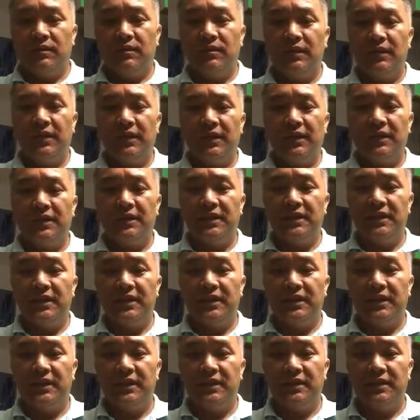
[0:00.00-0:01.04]
What I
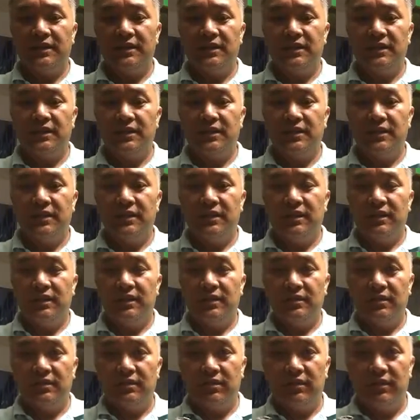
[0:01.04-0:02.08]
did is
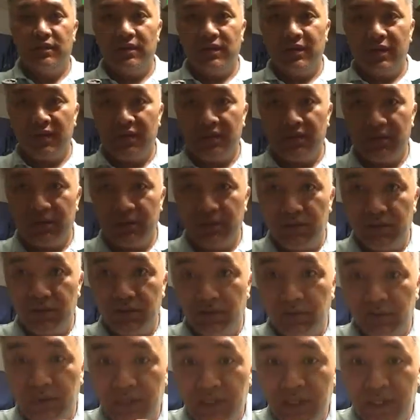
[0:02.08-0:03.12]
you look into
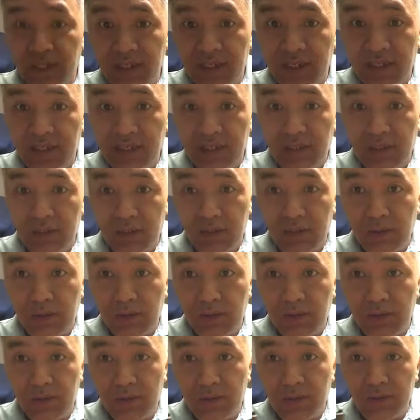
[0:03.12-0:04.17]
really
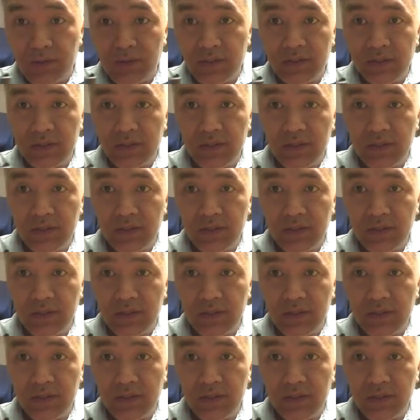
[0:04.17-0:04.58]
close